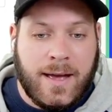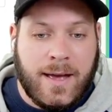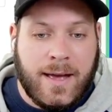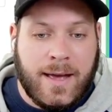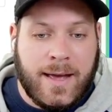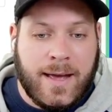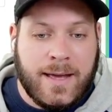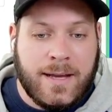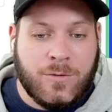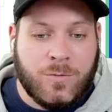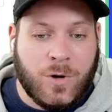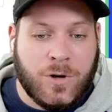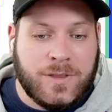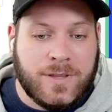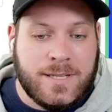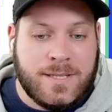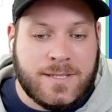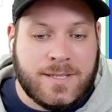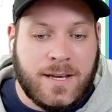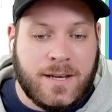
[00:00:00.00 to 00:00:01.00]
And what
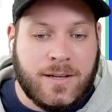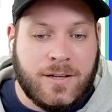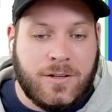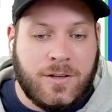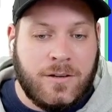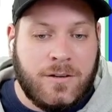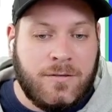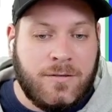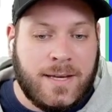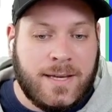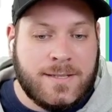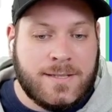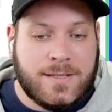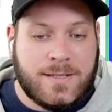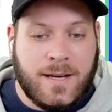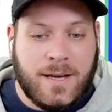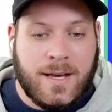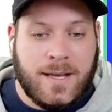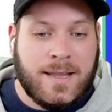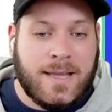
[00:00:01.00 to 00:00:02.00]
this is going to do
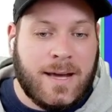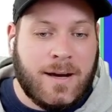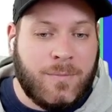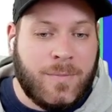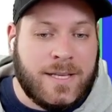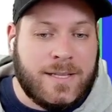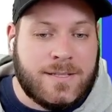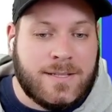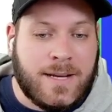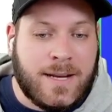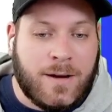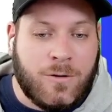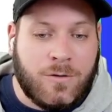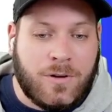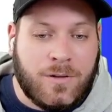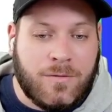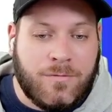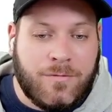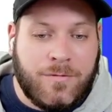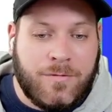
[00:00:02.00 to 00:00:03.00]
is allow me to now
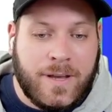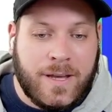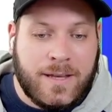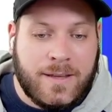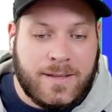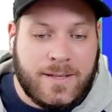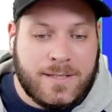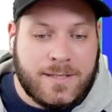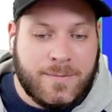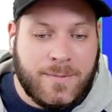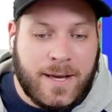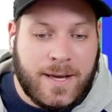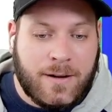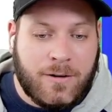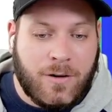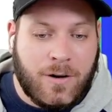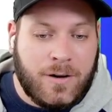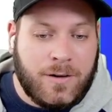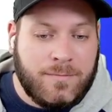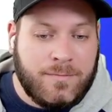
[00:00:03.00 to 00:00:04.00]
configure this
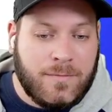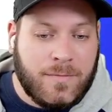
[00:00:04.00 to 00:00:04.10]
macro.